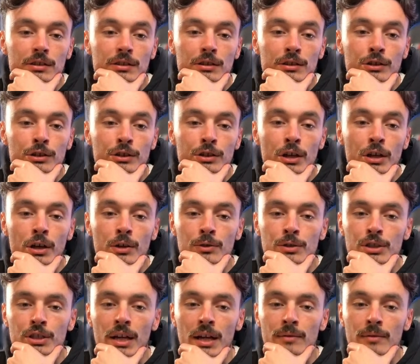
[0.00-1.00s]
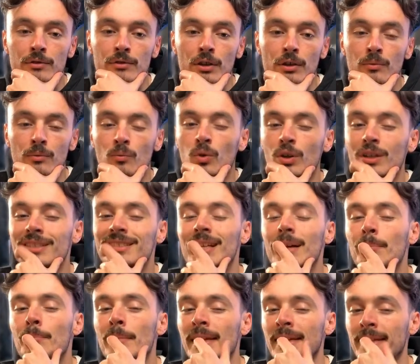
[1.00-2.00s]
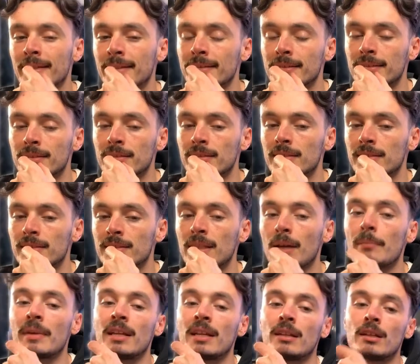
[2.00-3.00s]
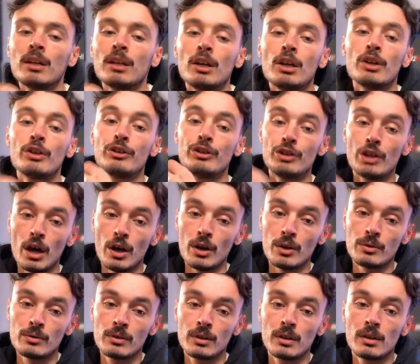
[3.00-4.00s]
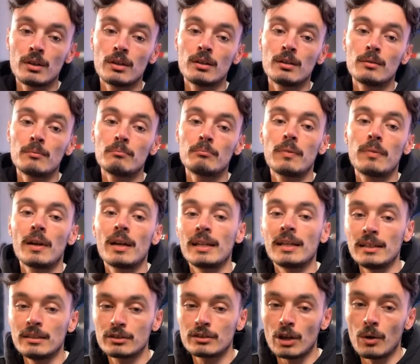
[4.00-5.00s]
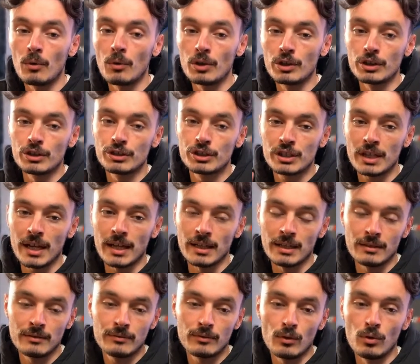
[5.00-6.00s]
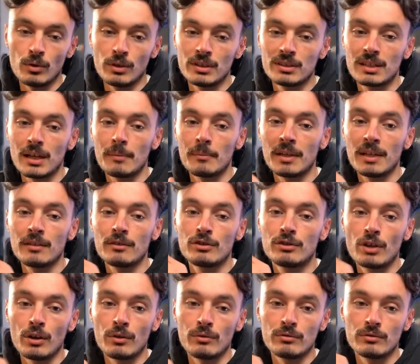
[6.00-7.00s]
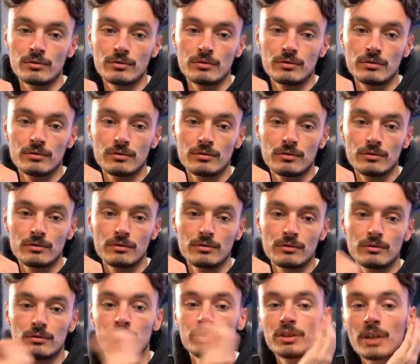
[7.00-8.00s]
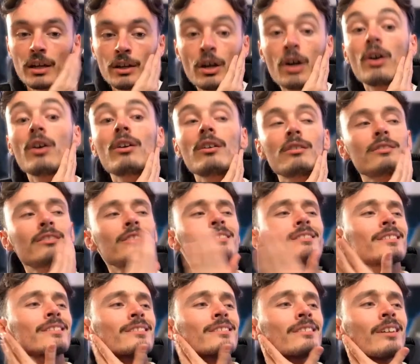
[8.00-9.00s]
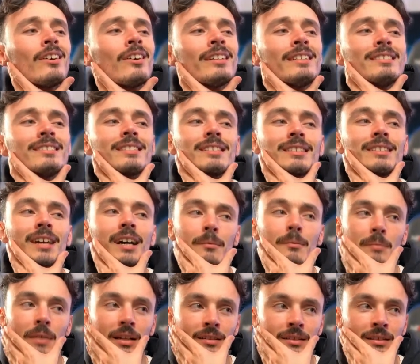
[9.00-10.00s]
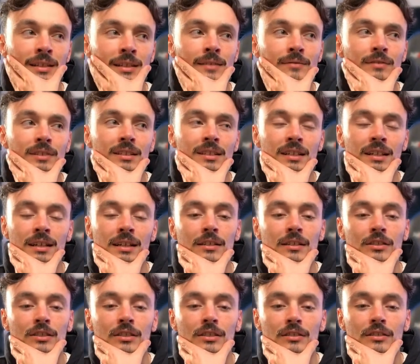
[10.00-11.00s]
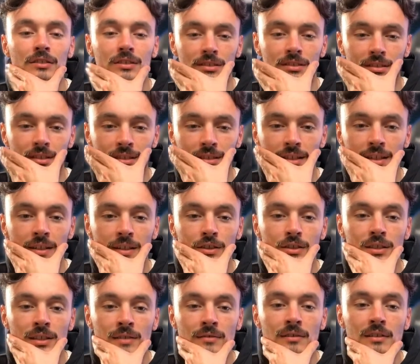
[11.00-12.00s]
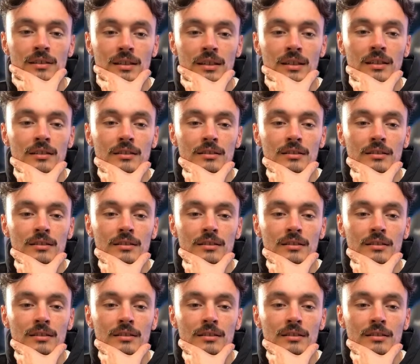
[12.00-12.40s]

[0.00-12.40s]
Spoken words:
No shave job. What does that mean? Does that mean no, please go on and shave? Or does that mean don't shave? No, just the sides and that, man. Leave the tash. Just the tash. Leave the tash.